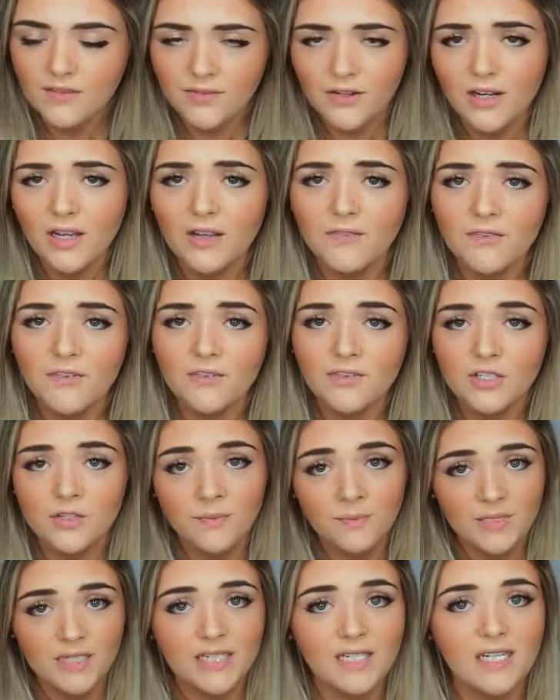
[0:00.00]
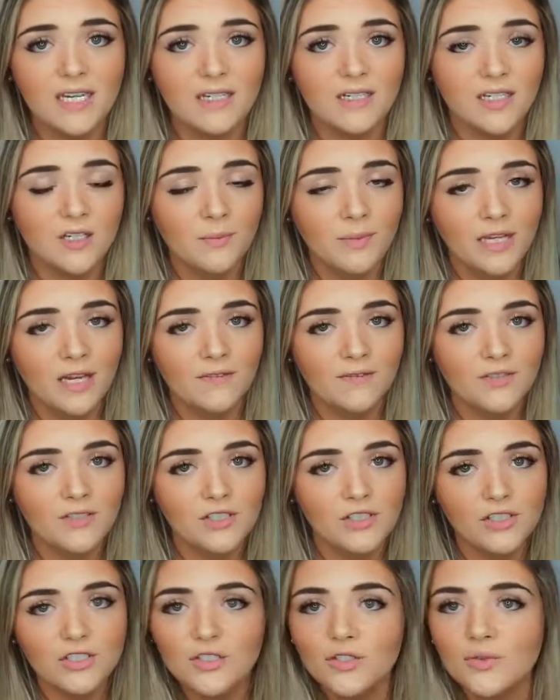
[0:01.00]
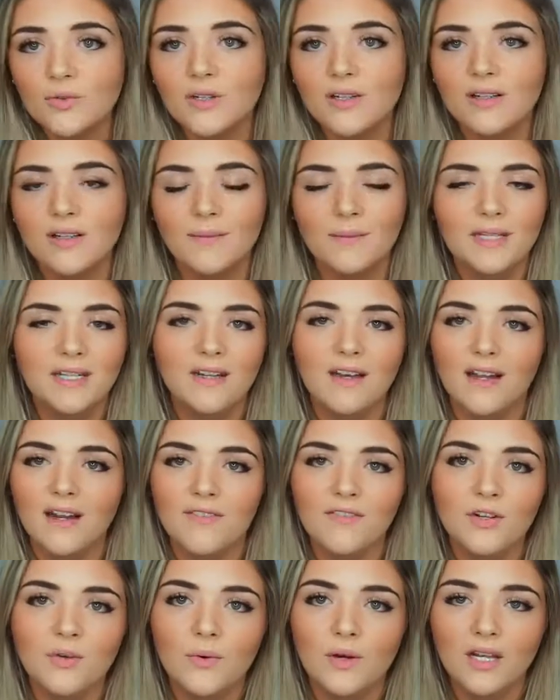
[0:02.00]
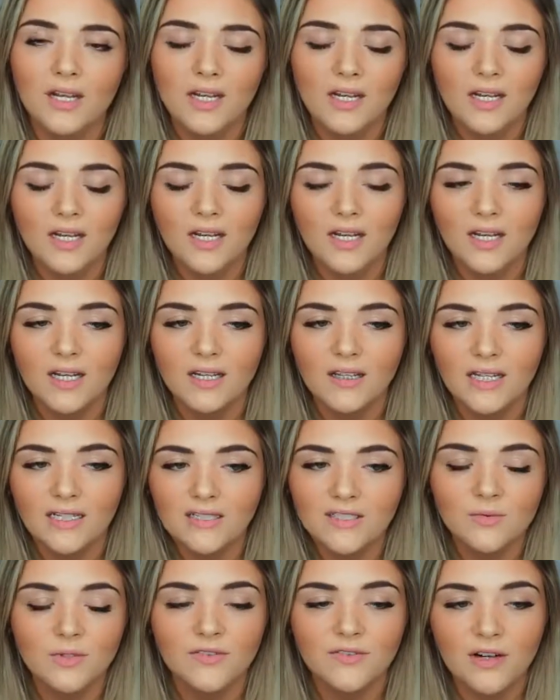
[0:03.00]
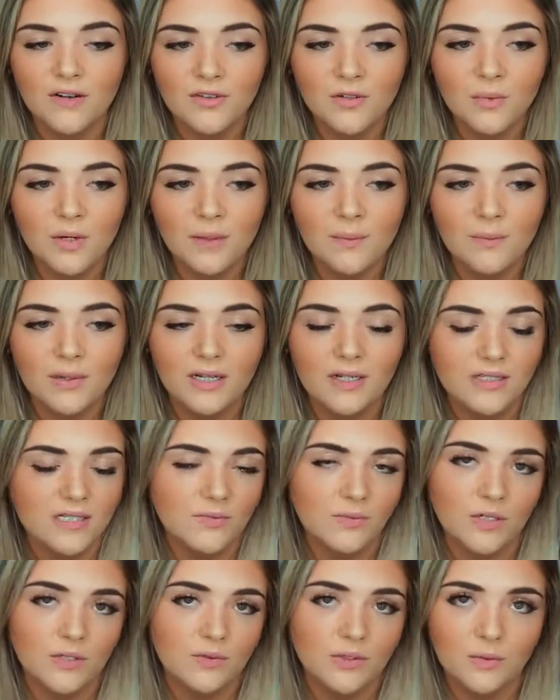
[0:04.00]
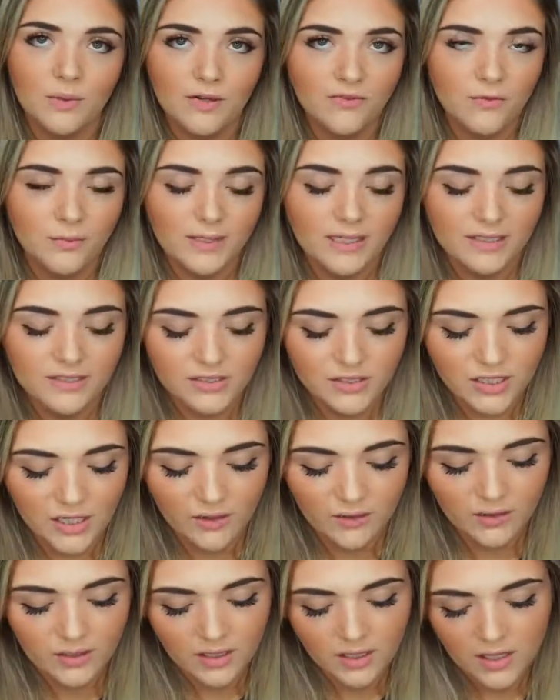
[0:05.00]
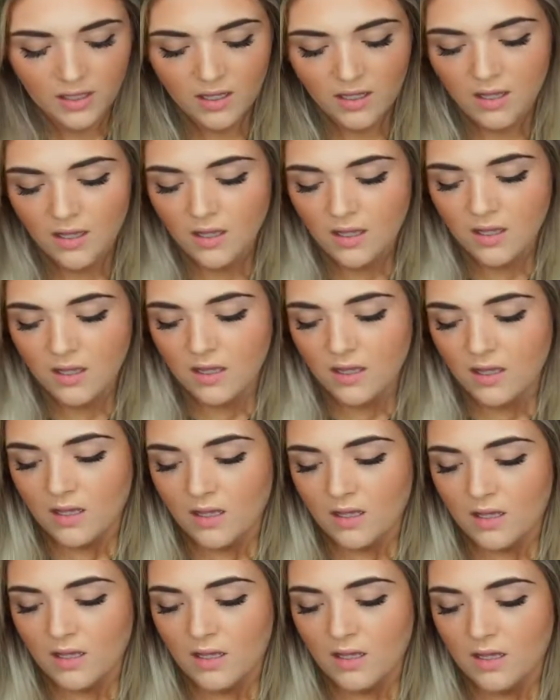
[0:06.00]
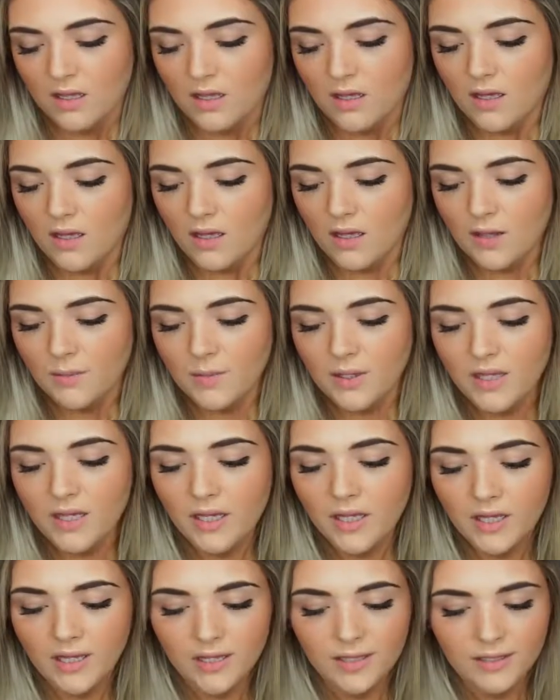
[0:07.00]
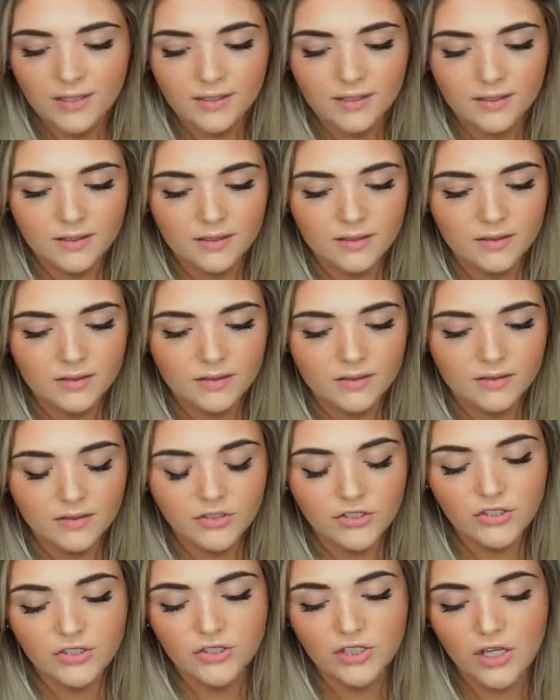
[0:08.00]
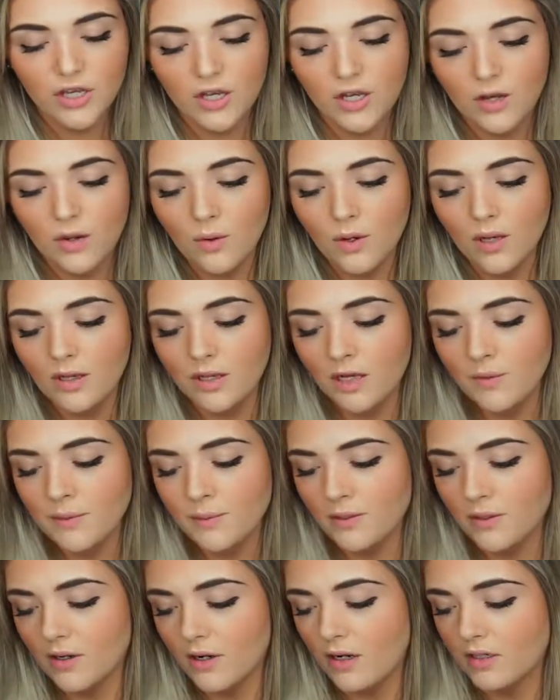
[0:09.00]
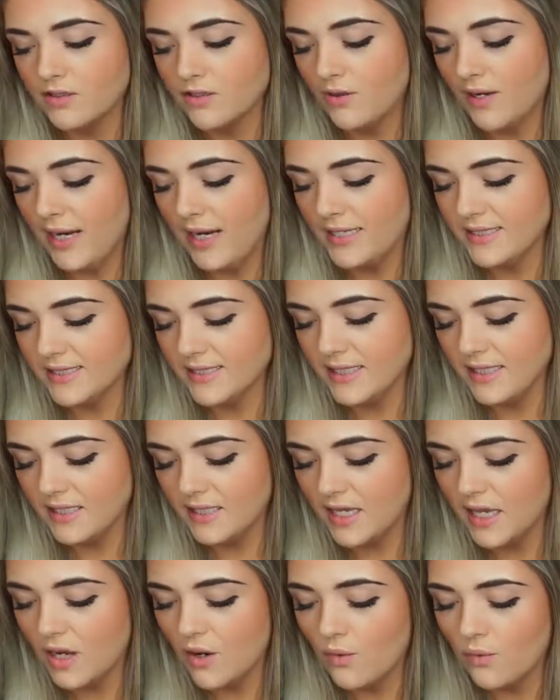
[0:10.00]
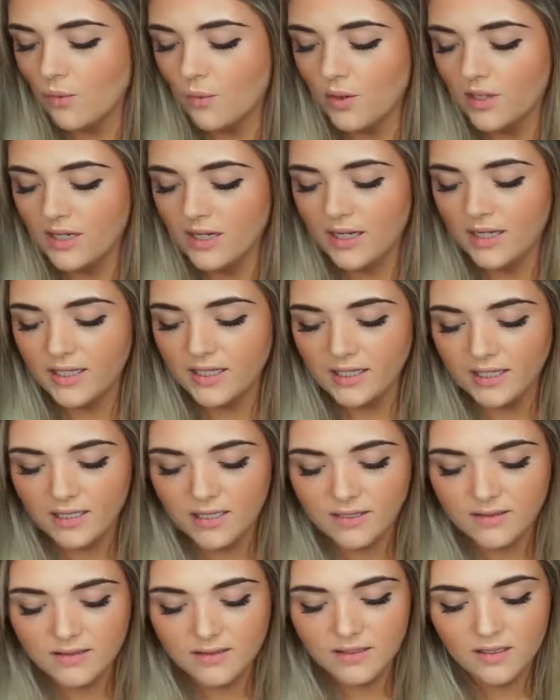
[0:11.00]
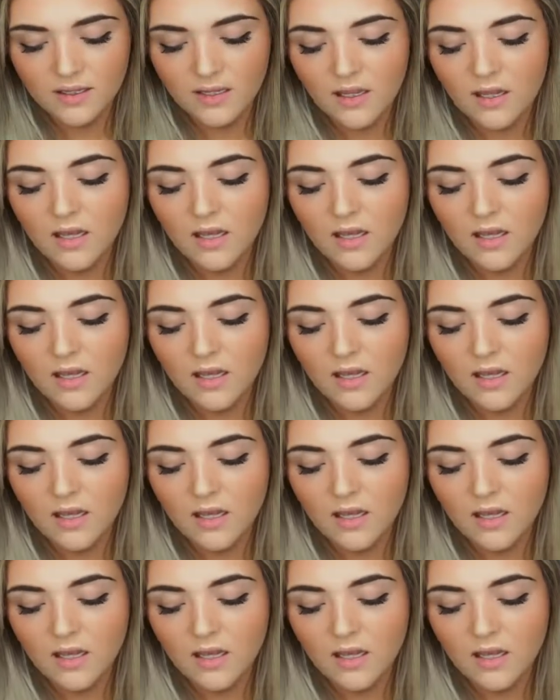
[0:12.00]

very helpful to me and could be helpful to you. I mean, not everyone, that doesn't work for everyone, but it did work really well for me. So, um, so a lot of people are also asking like, what did I eat?